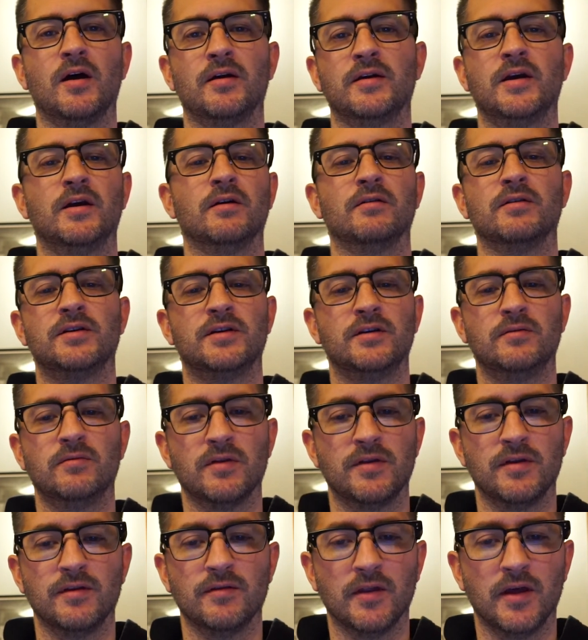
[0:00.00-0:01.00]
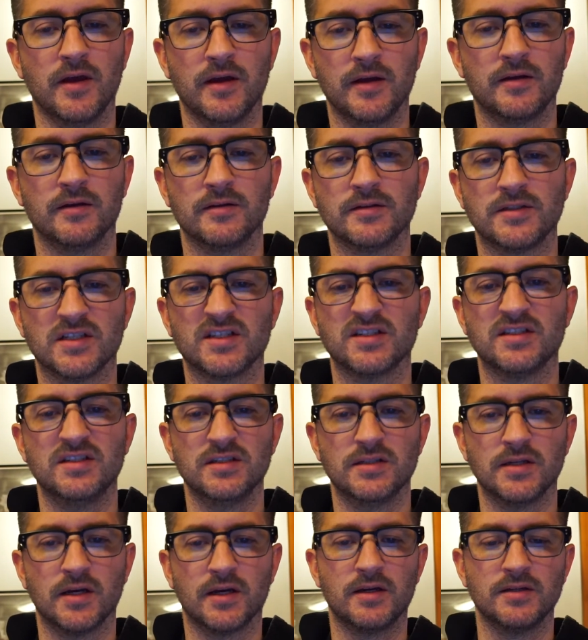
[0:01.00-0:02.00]
guaranteed within like 60
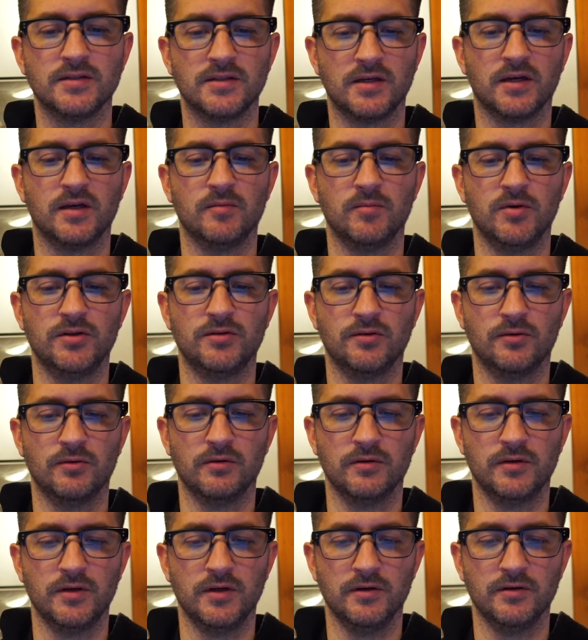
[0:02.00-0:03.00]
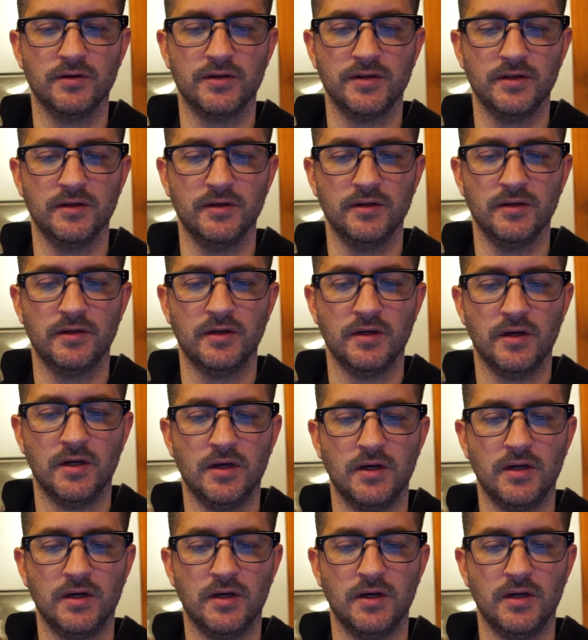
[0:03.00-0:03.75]
seconds I can be totally irritated,